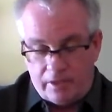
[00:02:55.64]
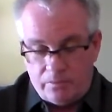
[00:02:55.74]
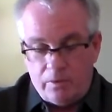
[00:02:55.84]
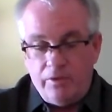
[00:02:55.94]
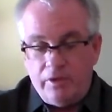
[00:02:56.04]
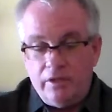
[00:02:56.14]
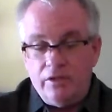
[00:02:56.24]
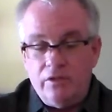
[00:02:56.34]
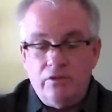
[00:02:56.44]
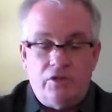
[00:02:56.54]
That's one thing you
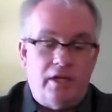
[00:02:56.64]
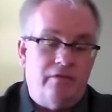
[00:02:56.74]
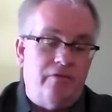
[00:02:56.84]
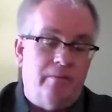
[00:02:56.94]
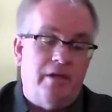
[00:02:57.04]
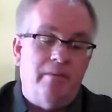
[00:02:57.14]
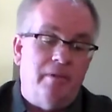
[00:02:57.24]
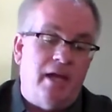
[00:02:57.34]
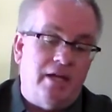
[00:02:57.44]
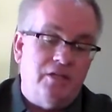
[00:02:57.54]
can do. Check for any
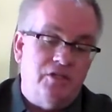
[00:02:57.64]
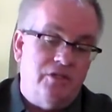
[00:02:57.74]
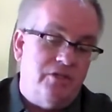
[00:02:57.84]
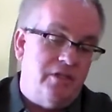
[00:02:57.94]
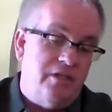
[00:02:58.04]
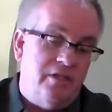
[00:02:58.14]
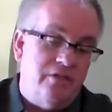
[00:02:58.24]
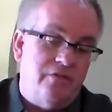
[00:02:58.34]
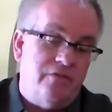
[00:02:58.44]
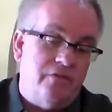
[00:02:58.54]
blockages in
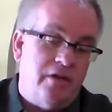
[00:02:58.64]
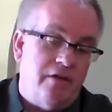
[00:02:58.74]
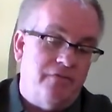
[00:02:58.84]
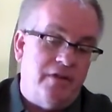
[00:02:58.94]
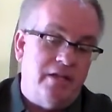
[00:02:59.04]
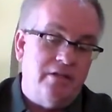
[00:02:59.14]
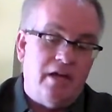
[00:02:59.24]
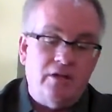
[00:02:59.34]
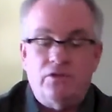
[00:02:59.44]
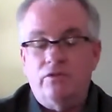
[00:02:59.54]
these fan
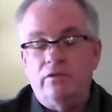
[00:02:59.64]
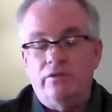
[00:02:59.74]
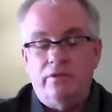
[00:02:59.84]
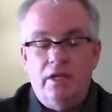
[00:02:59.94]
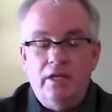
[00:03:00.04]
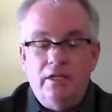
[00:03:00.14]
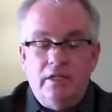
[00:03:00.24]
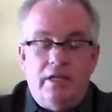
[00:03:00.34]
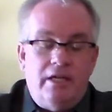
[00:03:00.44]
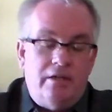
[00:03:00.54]
nostrils,
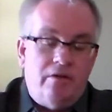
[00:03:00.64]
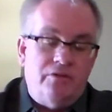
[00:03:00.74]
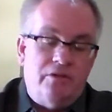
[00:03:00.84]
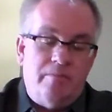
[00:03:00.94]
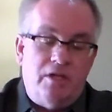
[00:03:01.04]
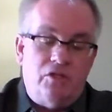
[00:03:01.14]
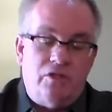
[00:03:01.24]
and also make